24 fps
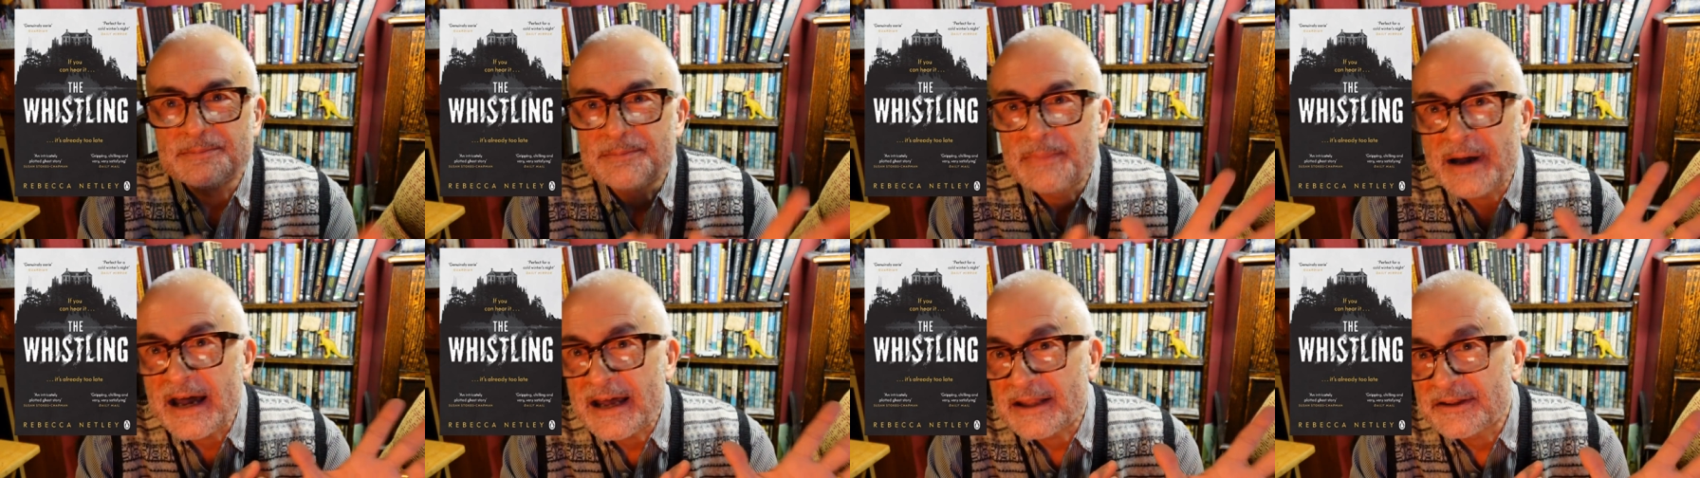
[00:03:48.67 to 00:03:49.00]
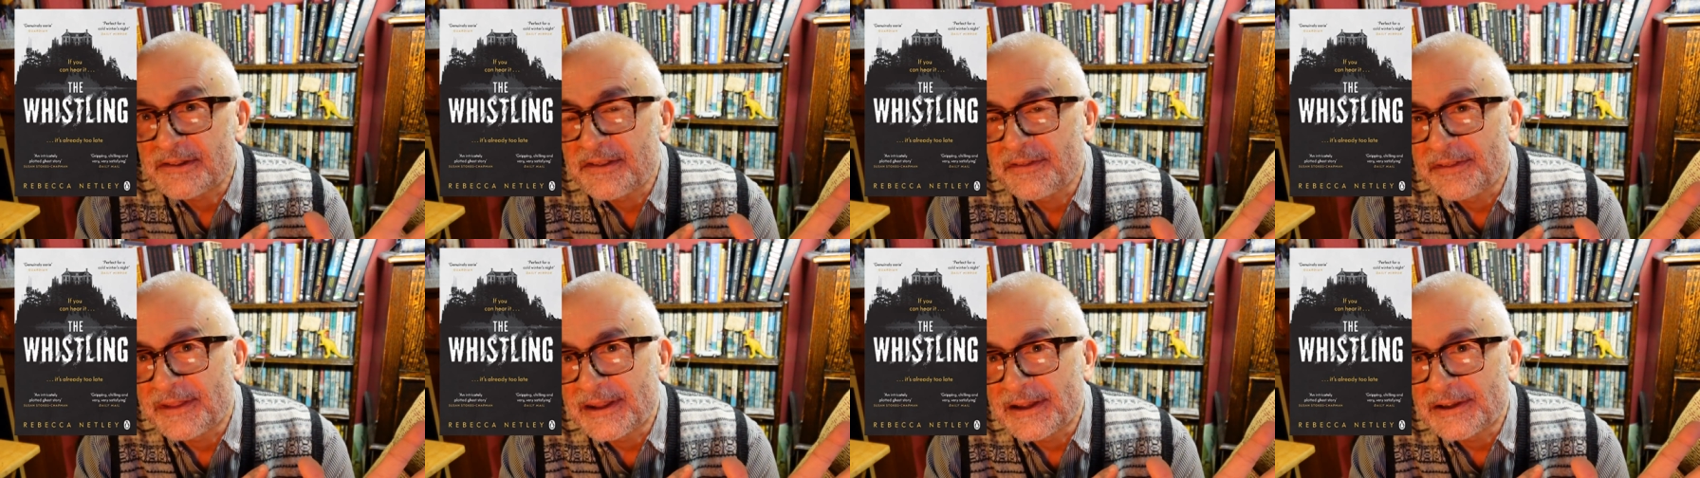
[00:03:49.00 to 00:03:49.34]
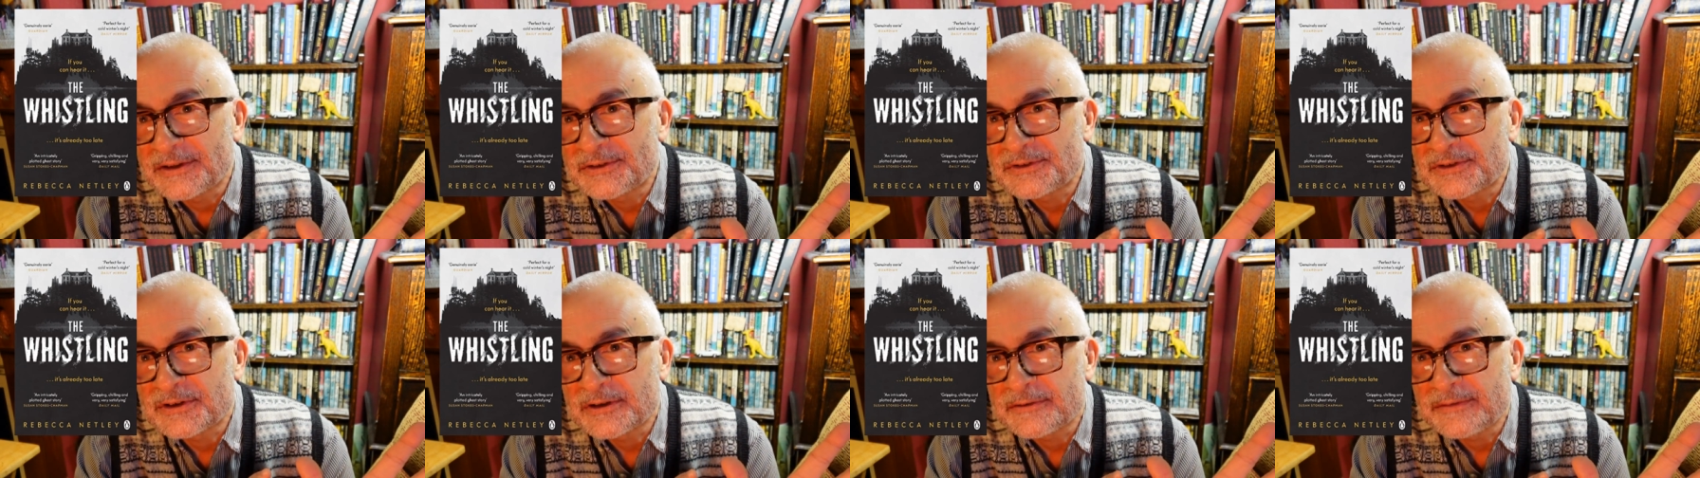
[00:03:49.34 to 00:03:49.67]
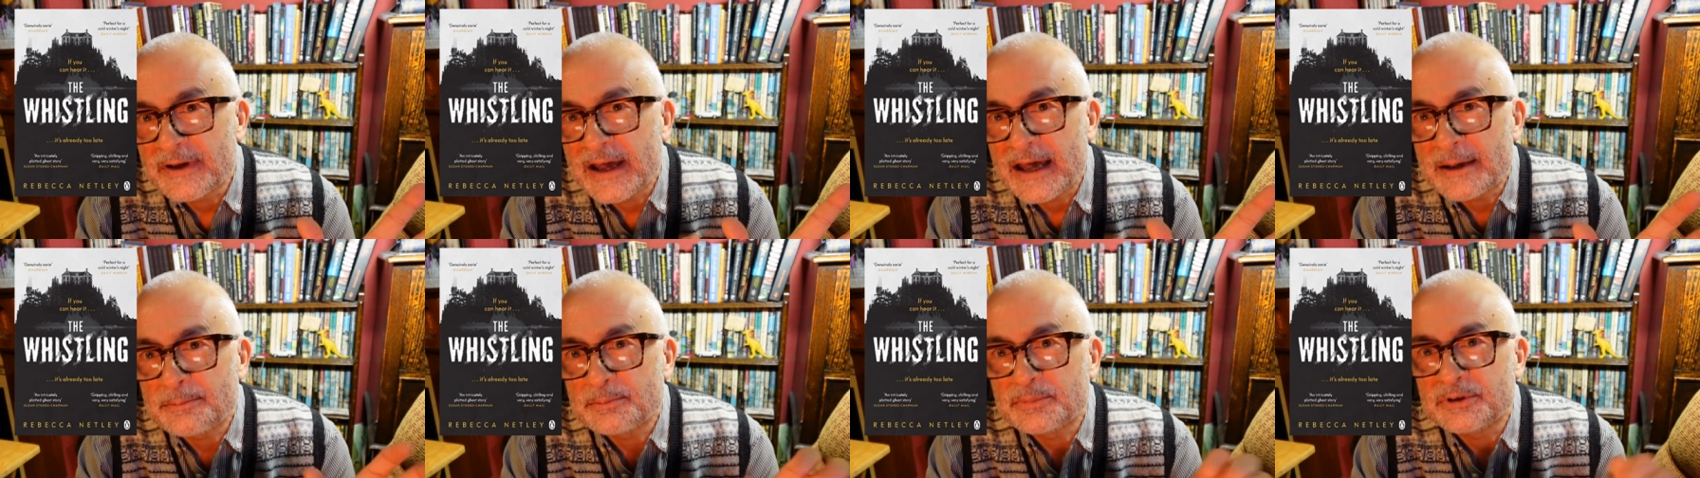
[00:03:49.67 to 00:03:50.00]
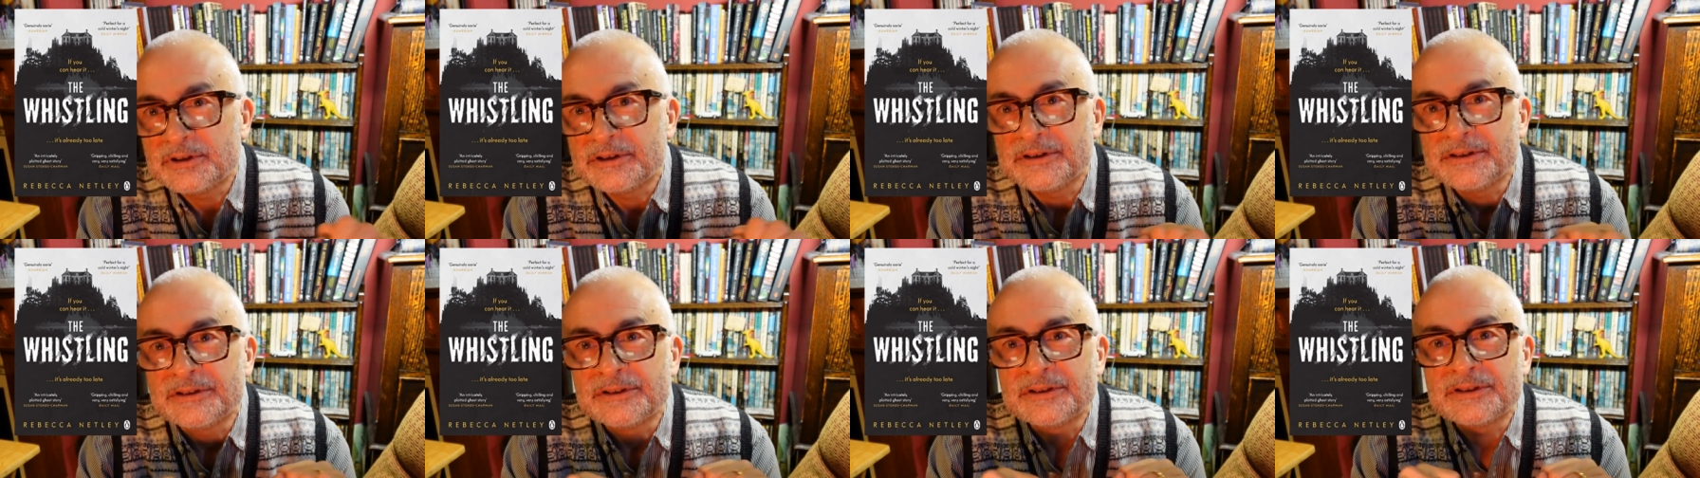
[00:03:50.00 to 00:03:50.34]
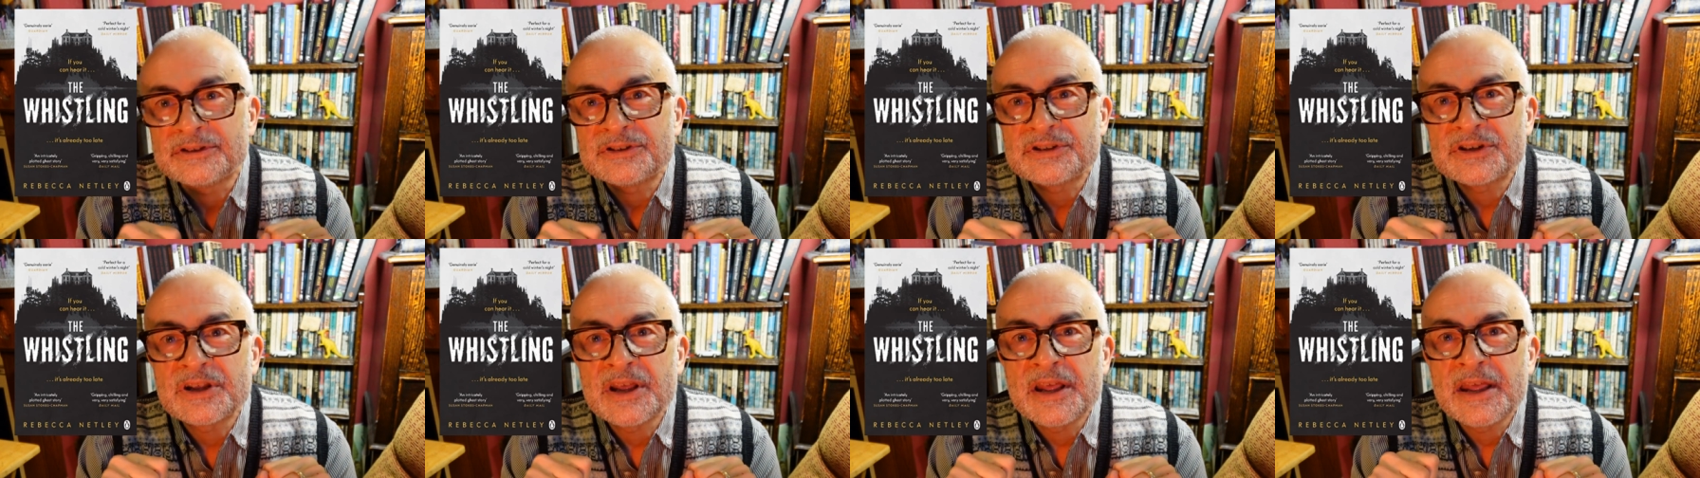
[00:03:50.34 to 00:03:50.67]
bad things that have
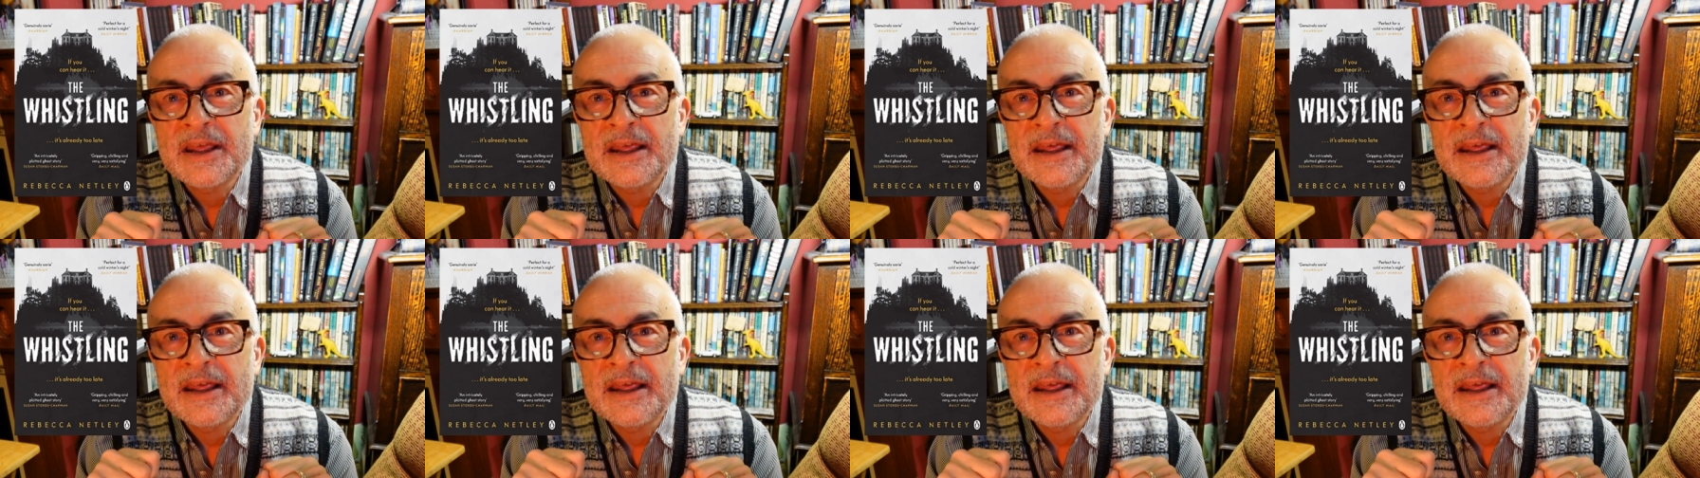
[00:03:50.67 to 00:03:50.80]
happened.